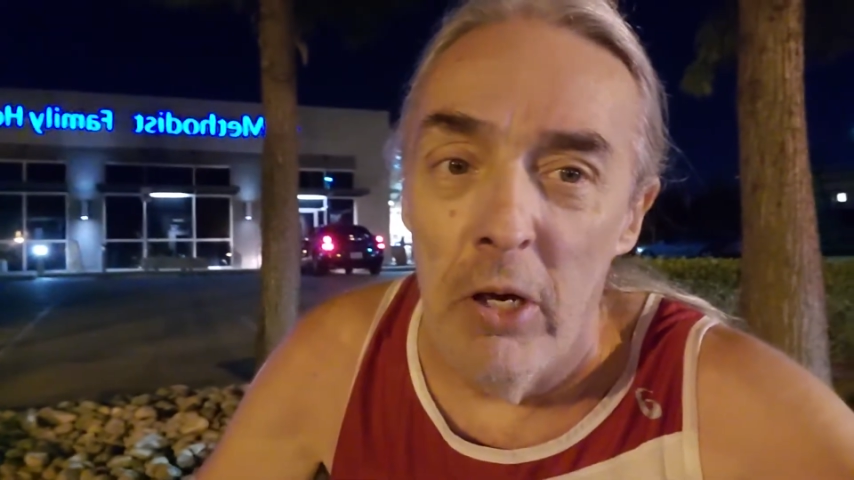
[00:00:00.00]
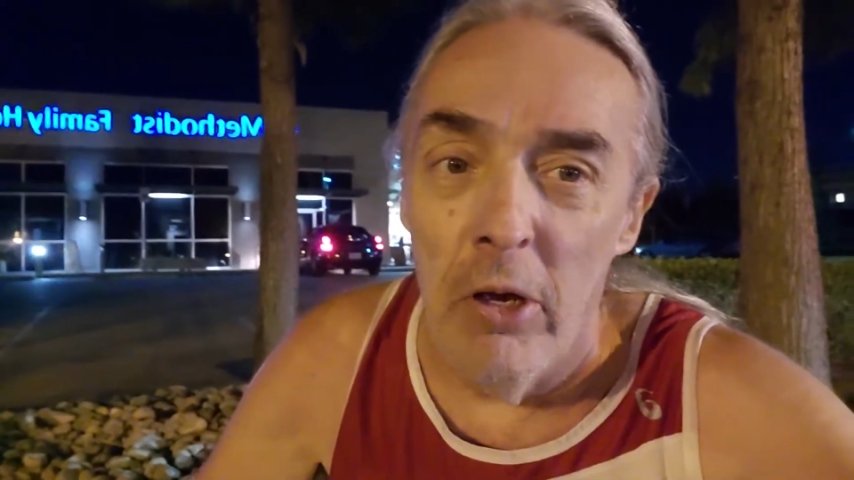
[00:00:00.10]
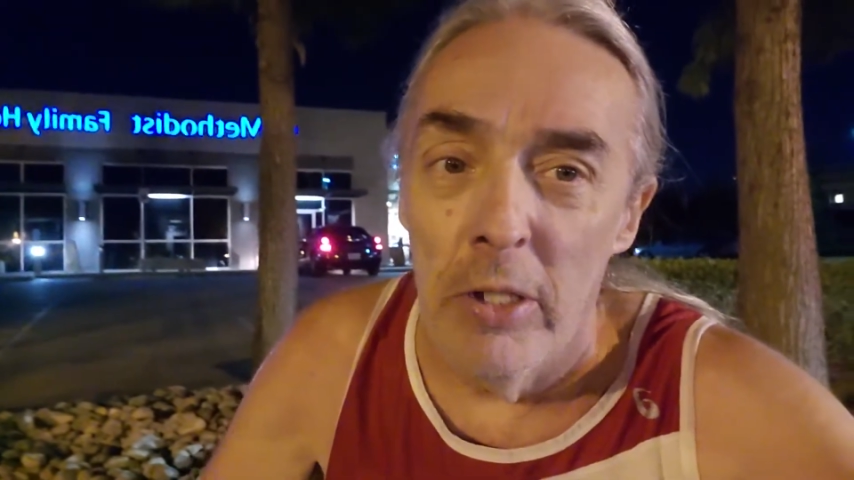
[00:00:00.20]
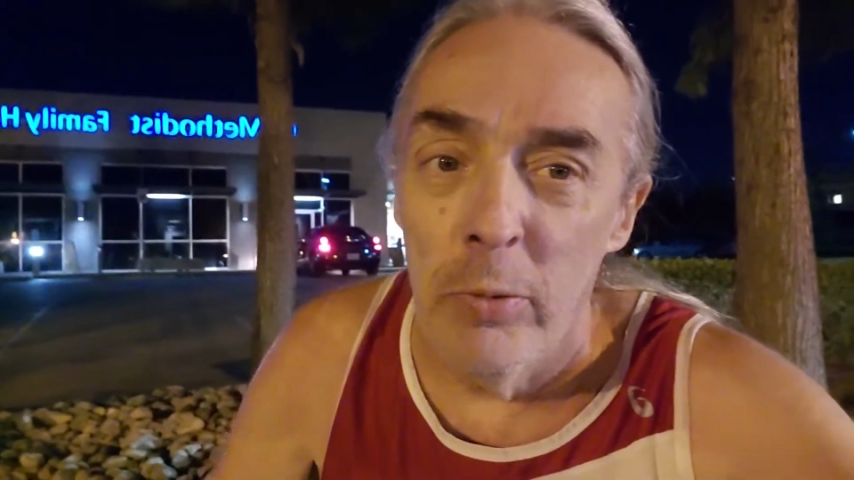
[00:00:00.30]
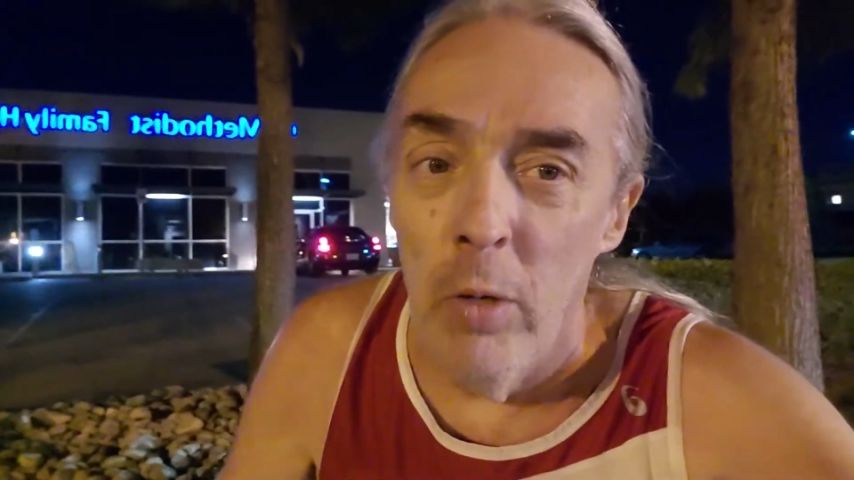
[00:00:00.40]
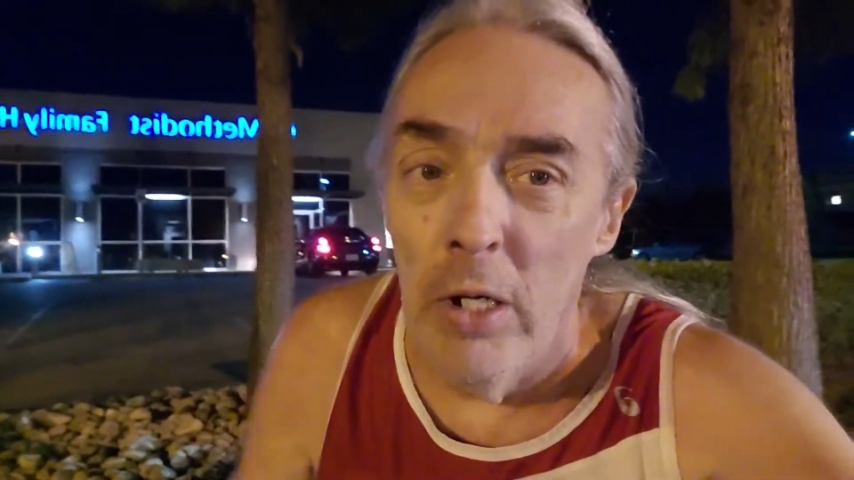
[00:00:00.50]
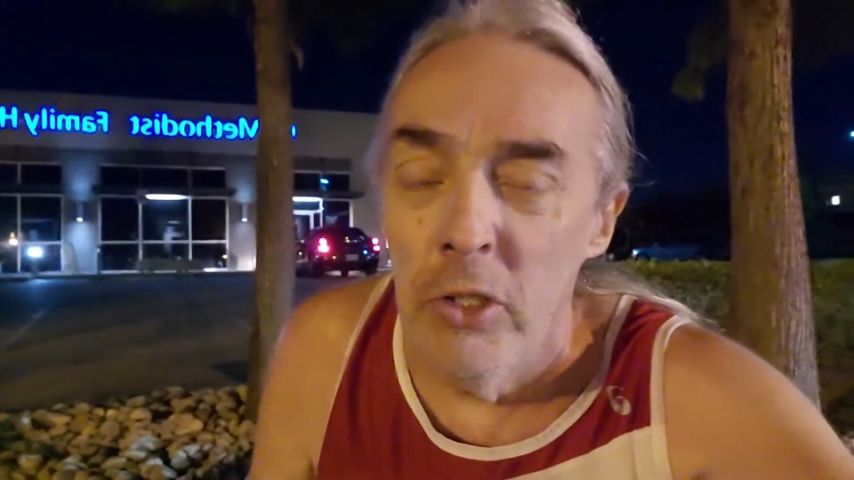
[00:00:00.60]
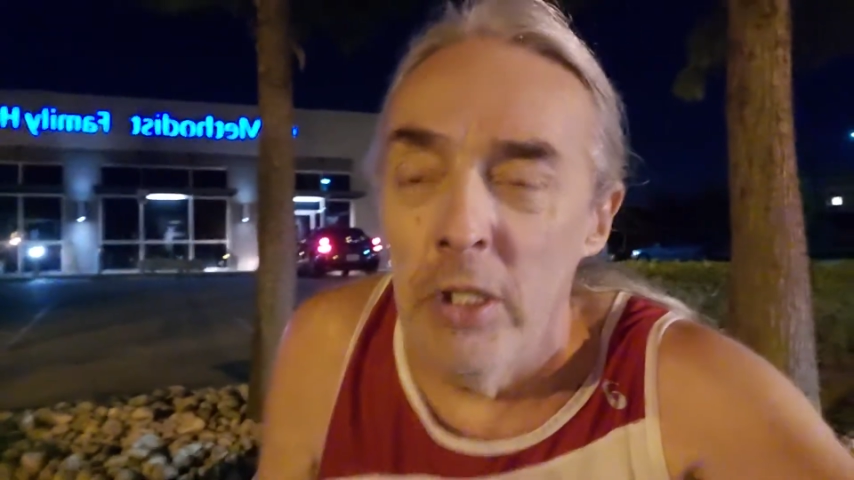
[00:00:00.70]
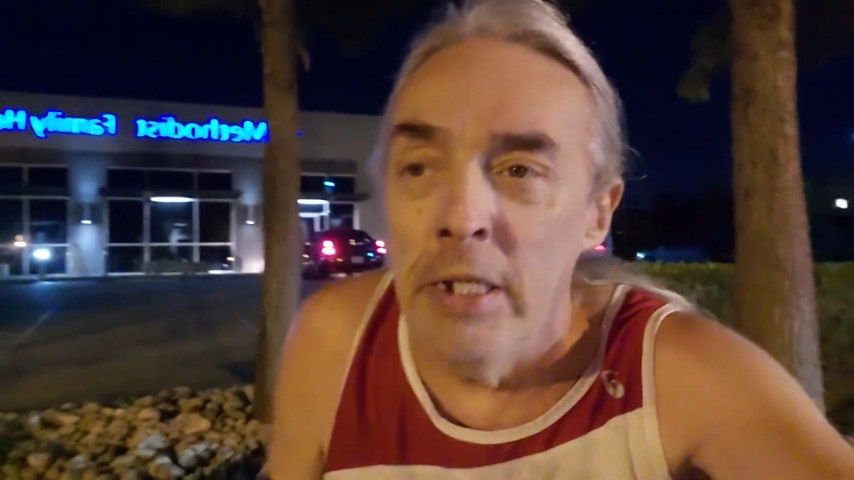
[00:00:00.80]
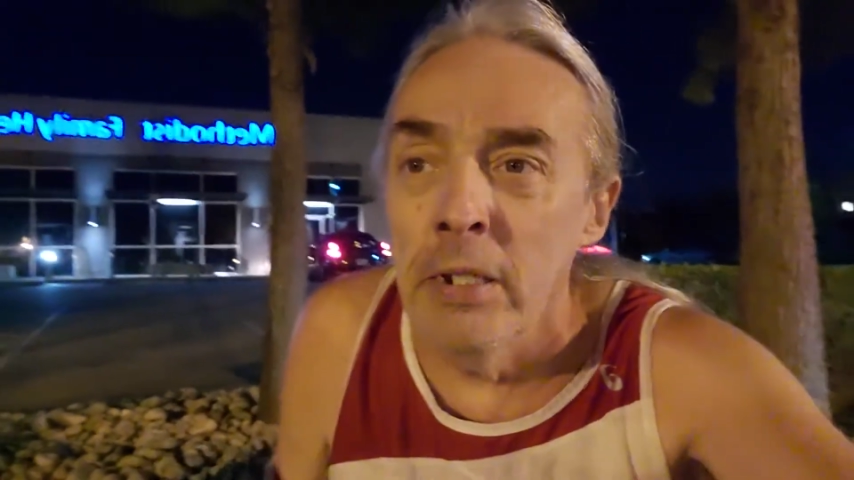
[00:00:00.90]
I was
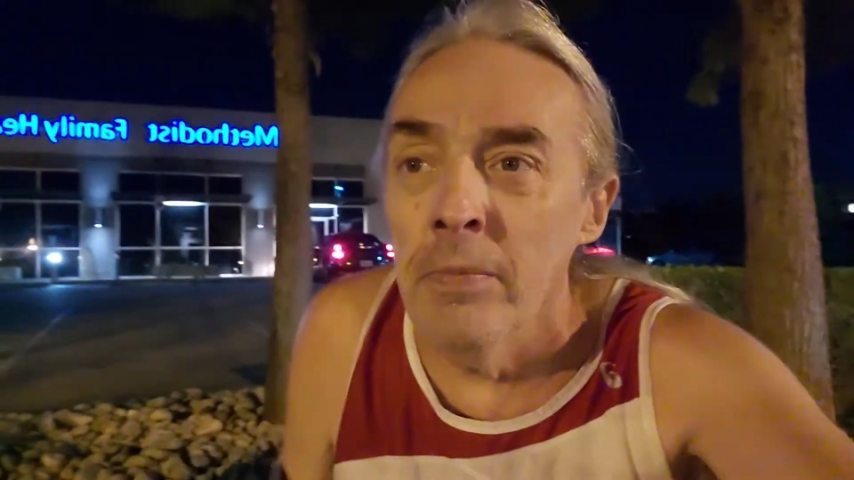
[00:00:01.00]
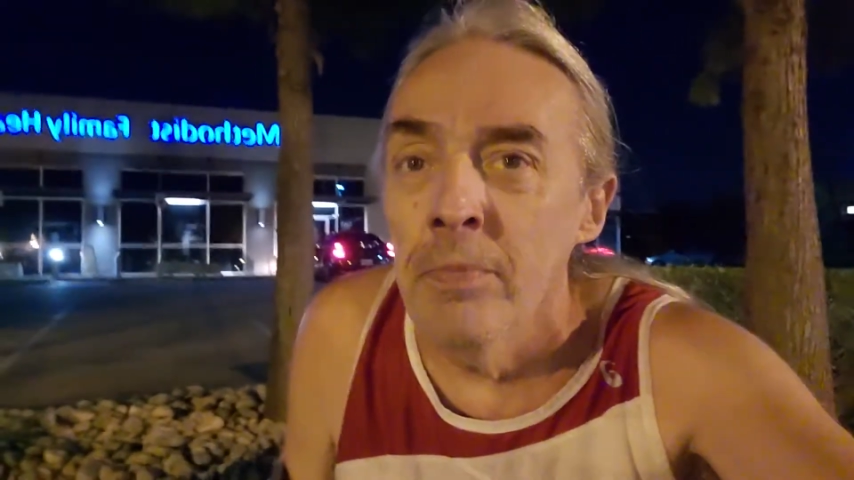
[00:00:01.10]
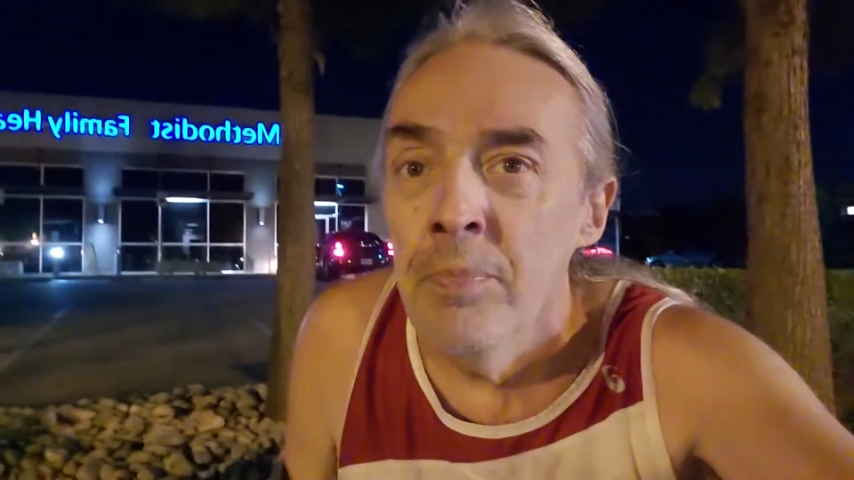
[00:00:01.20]
watching